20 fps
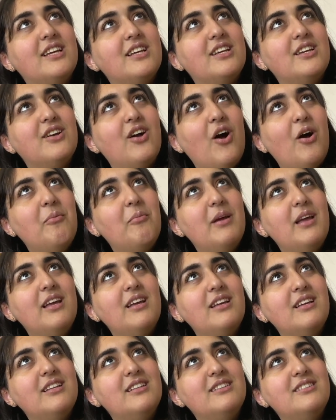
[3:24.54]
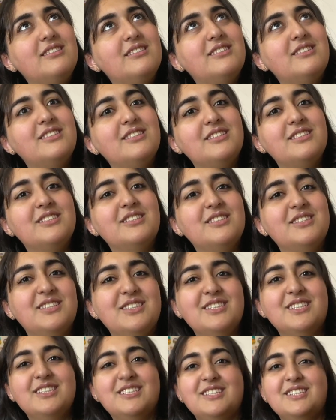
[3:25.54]
Comment
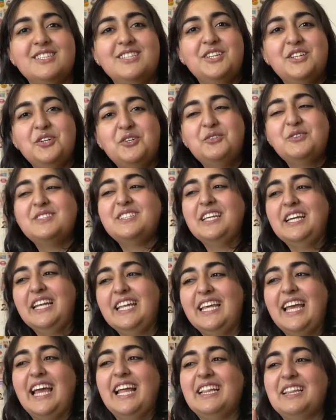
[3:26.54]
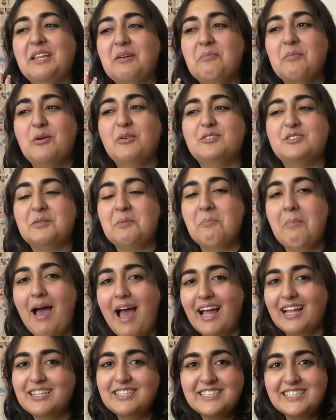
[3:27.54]
who's gonna get the most
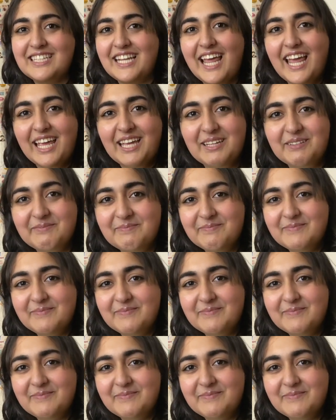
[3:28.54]
mad tonight,